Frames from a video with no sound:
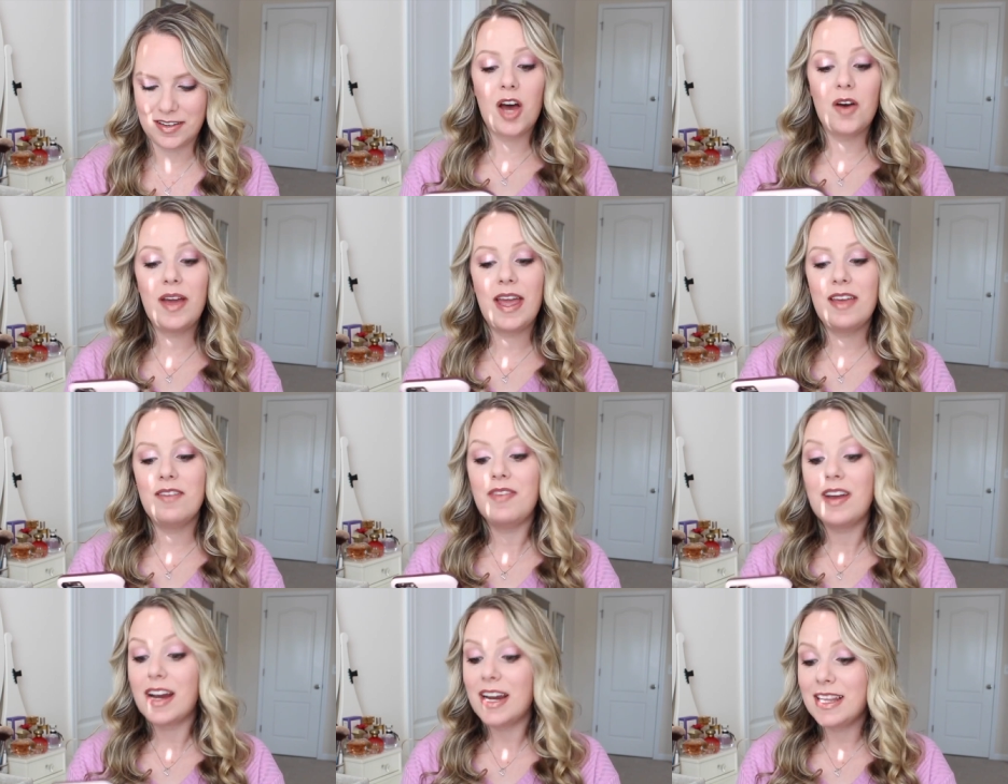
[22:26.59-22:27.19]

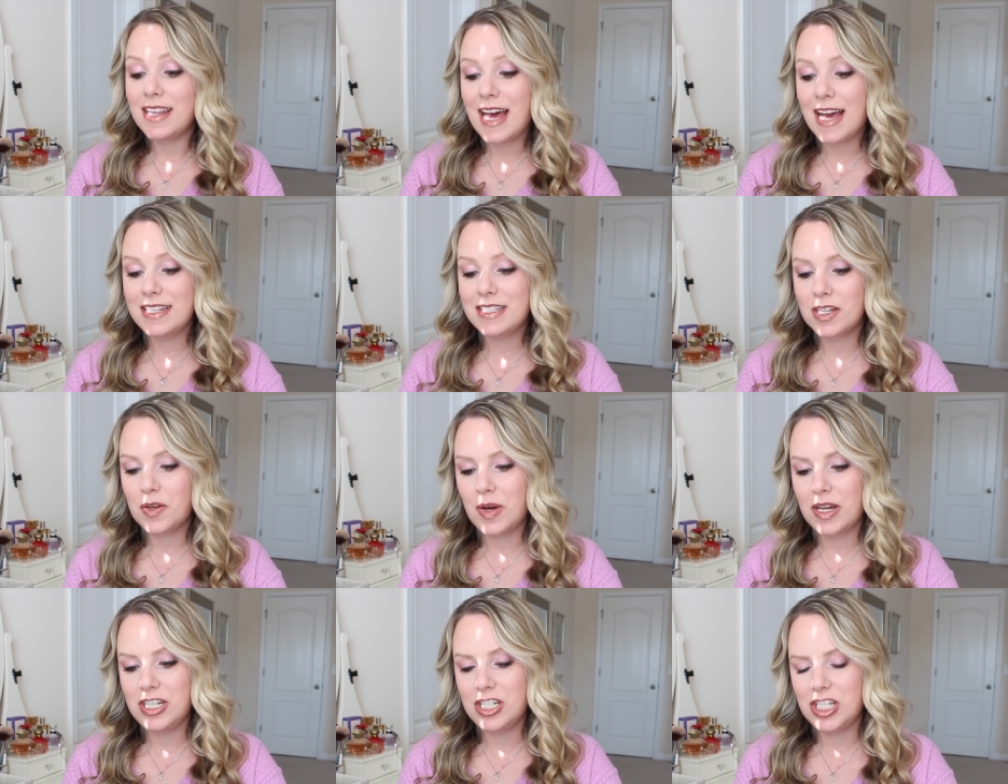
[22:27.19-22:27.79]
Okay, very
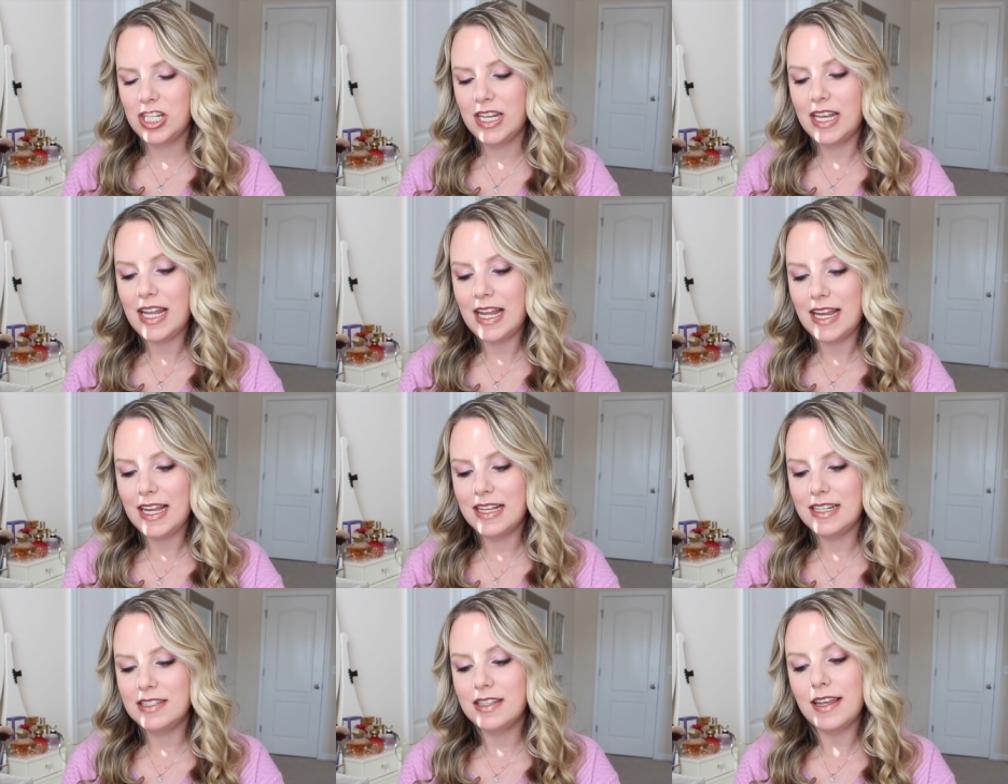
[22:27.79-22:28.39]
last question
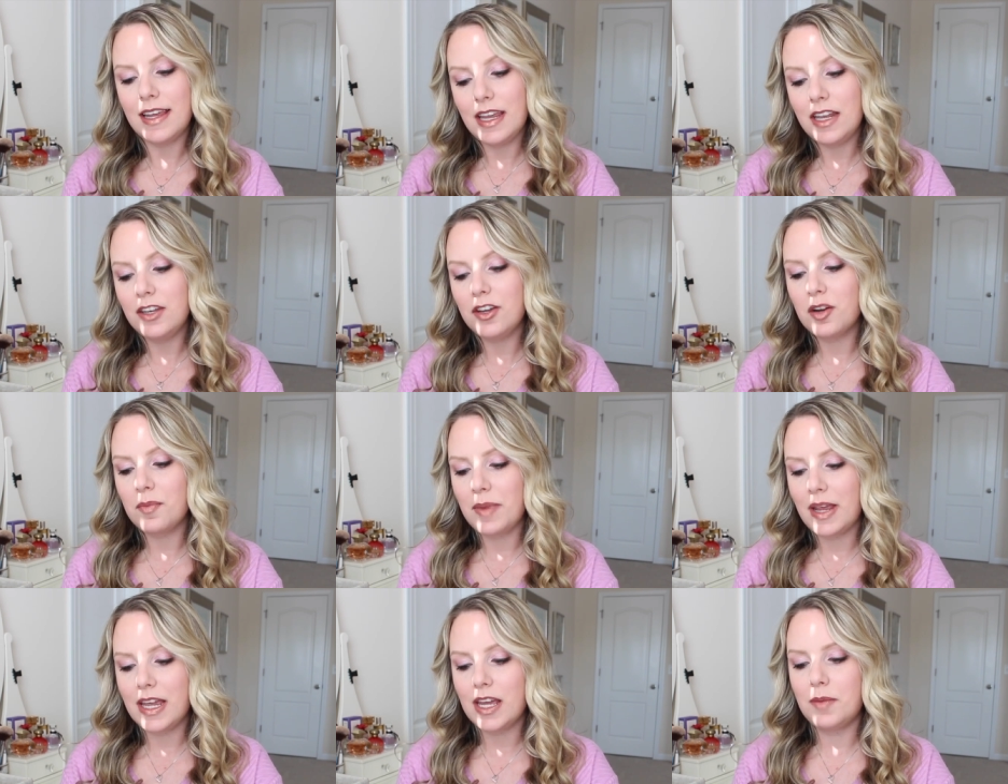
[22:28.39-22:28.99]
is, in
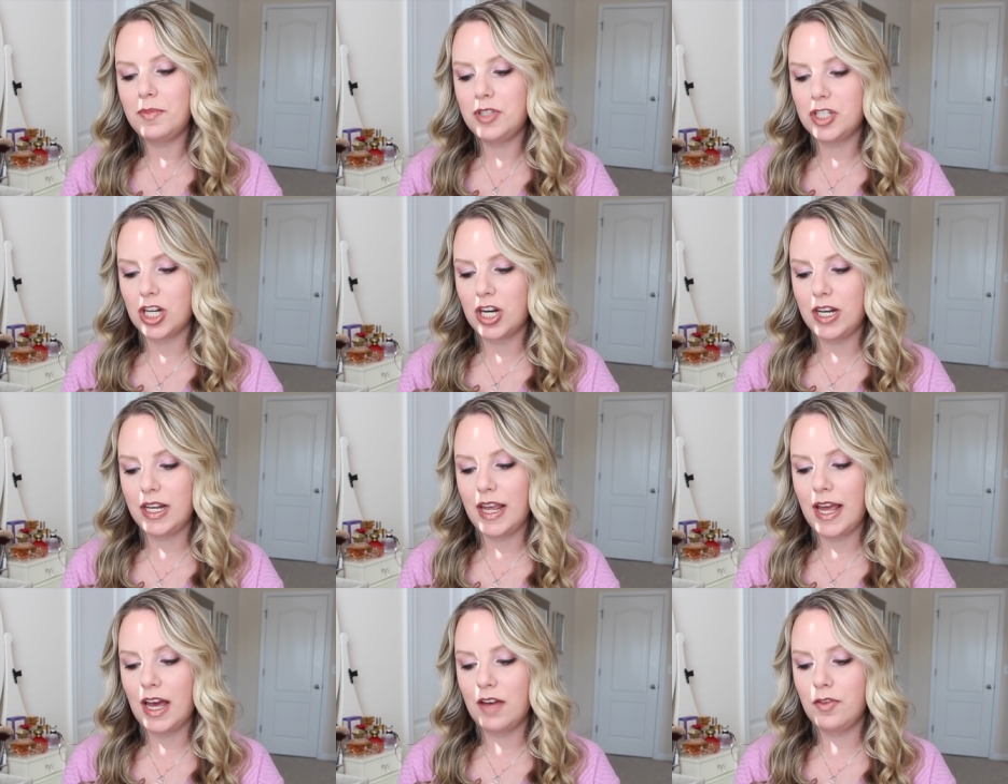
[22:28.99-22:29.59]
your makeup
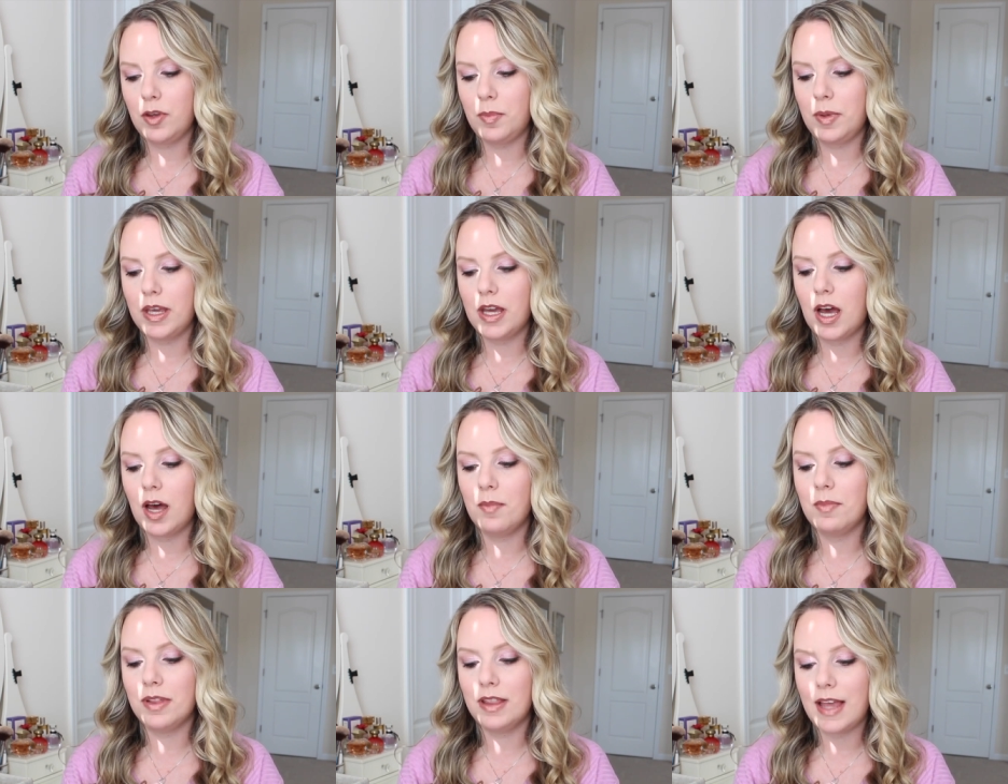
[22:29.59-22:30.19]
journey, have you
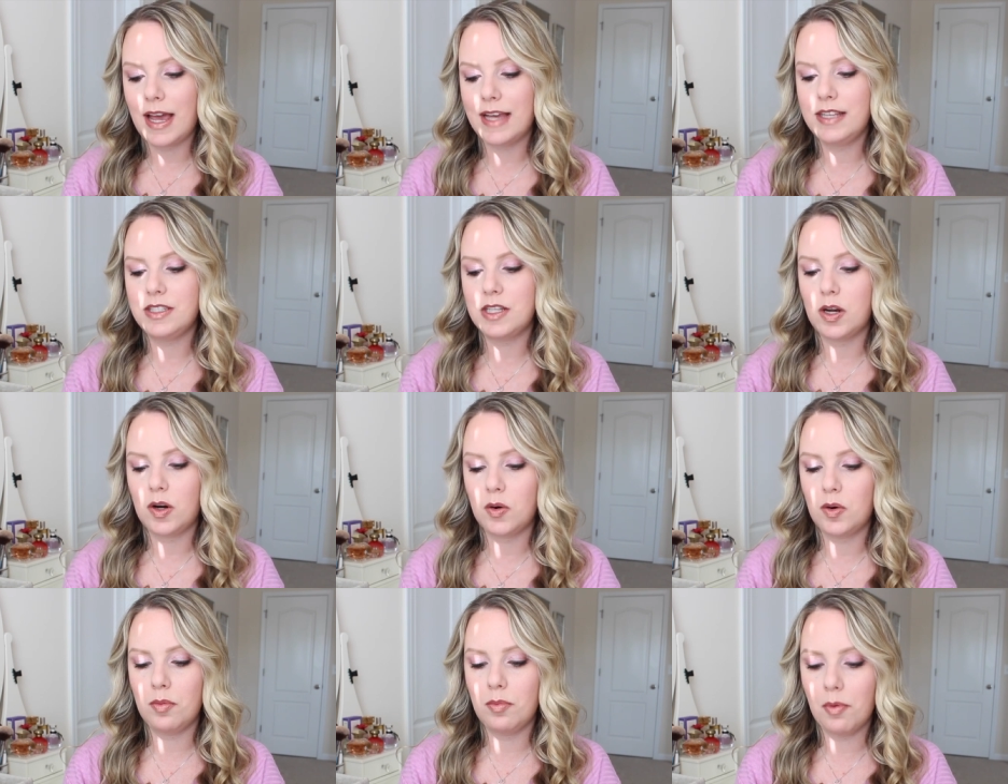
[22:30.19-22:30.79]
become less
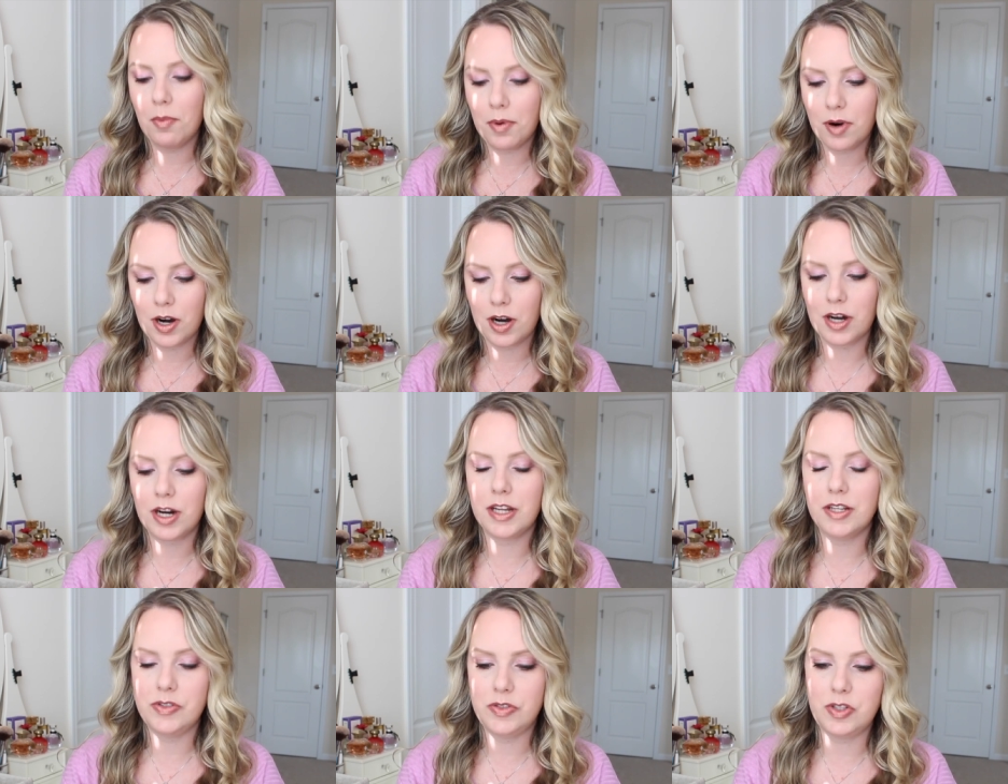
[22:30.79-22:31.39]
or
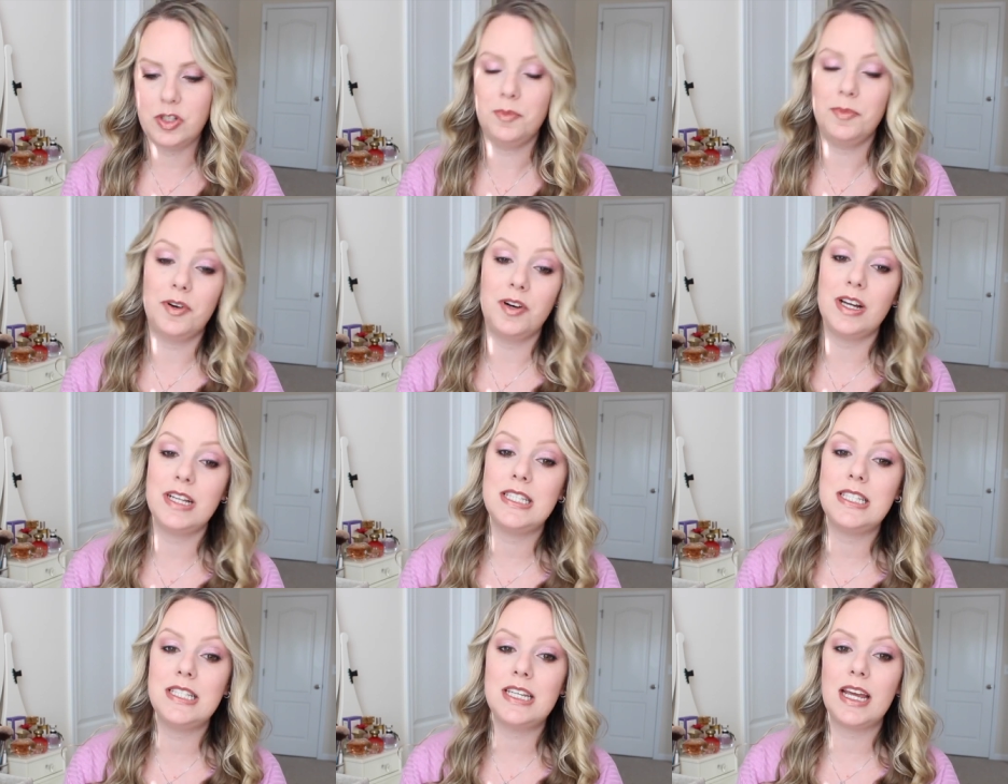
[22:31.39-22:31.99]
more
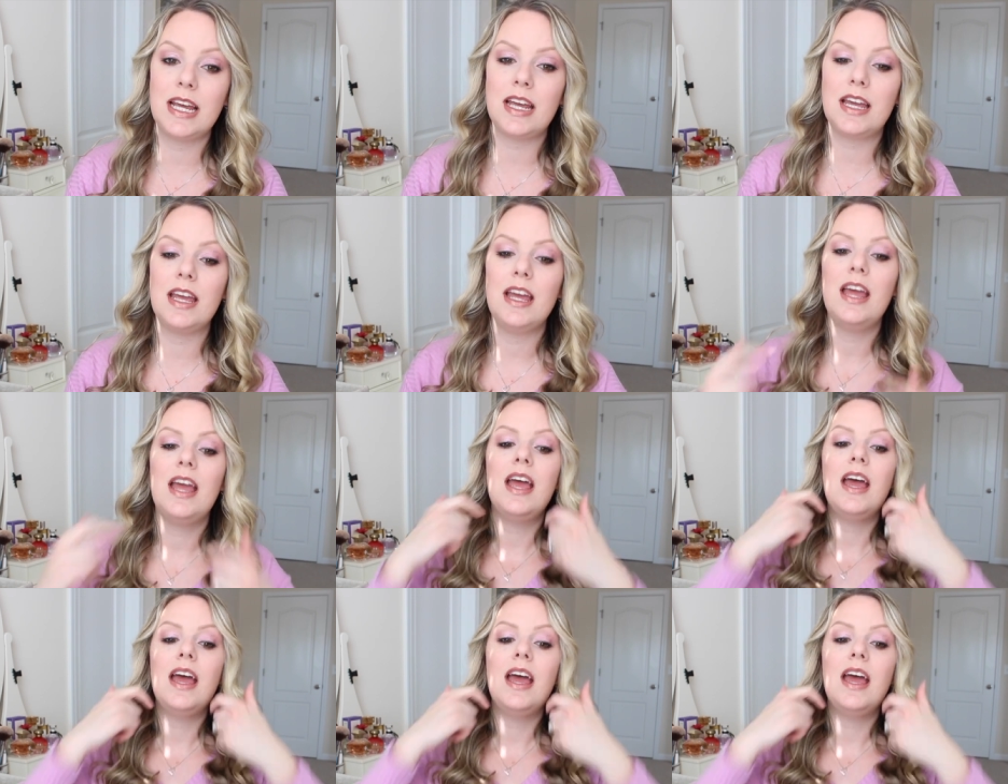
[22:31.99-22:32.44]
consumeristic?